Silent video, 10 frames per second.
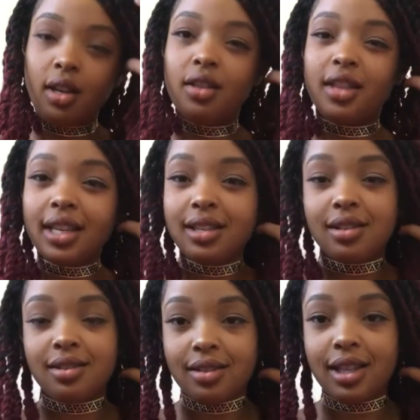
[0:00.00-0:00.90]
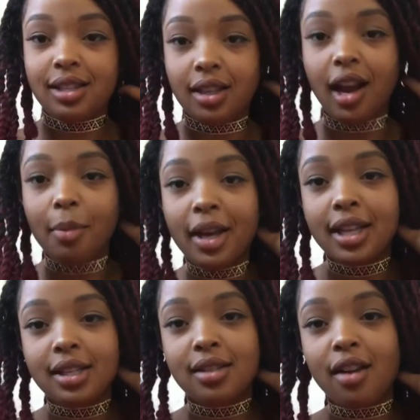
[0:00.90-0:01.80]
this yama
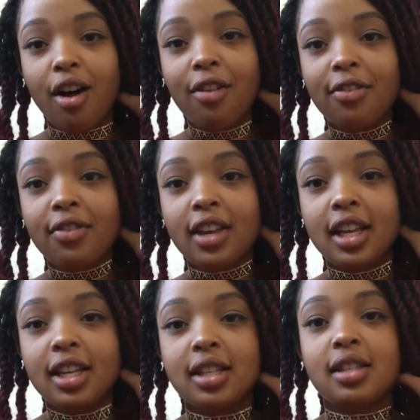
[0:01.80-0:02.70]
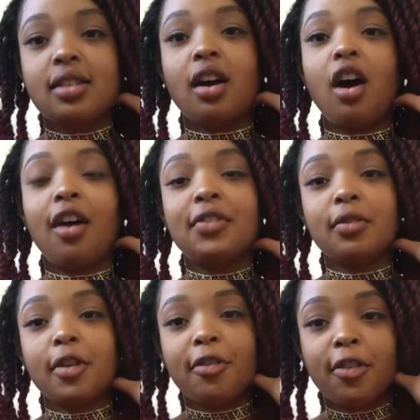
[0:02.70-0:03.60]
itself is often
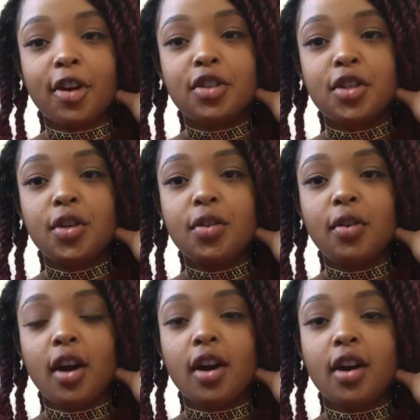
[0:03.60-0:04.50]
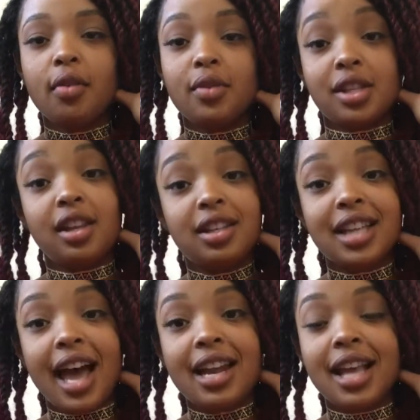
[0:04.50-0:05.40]
referred to or was looked
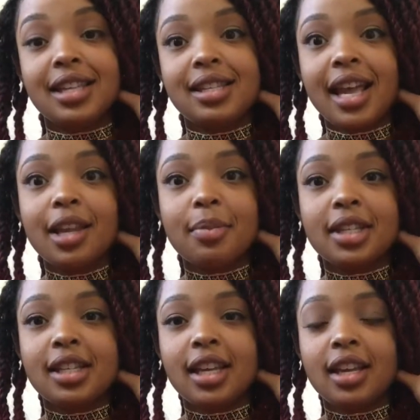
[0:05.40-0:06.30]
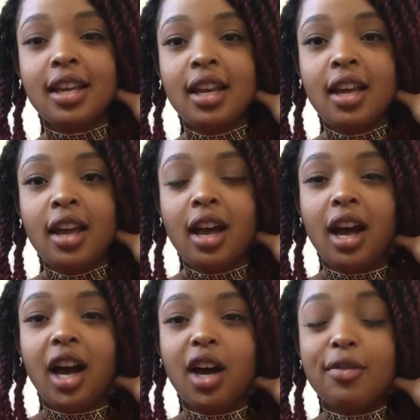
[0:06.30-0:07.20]
at as celibacy,
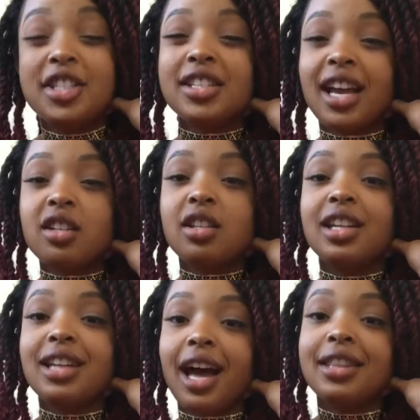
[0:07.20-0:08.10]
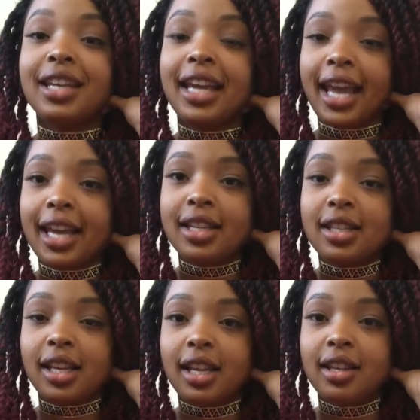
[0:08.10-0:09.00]
which is actually not the
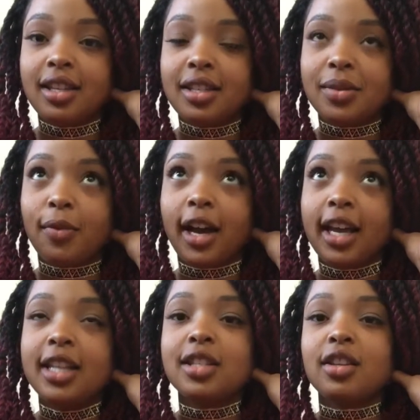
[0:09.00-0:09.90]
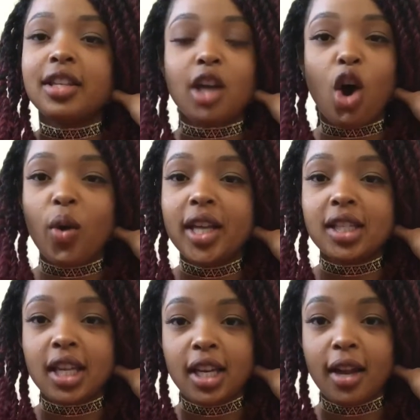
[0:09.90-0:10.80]
case, and this is why it's always
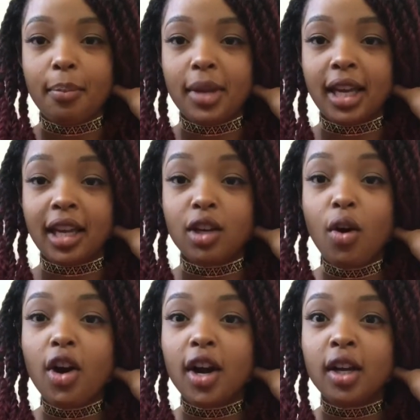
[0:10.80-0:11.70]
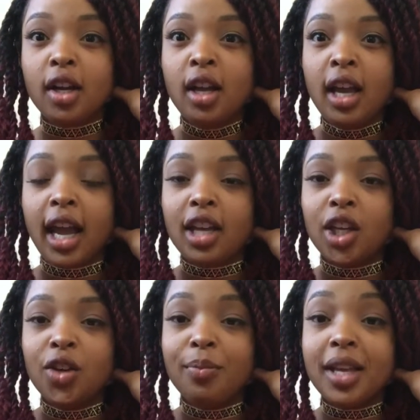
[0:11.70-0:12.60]
ended up being ignored. And
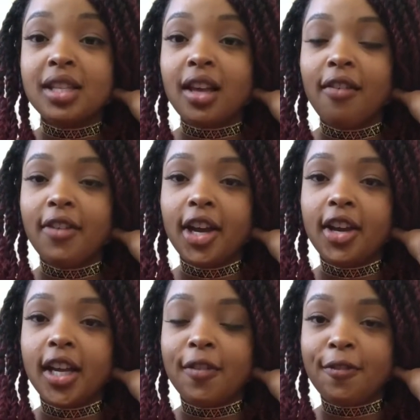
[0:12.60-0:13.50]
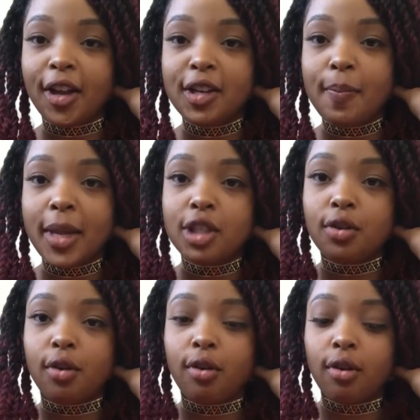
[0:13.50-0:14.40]
you miss a very
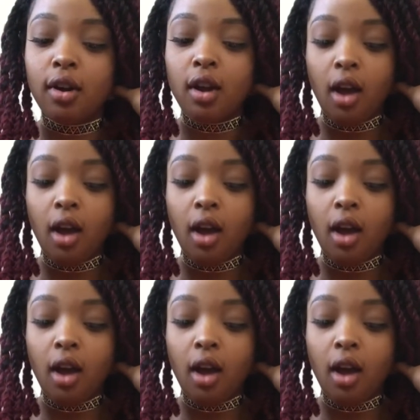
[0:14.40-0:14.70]
fundamental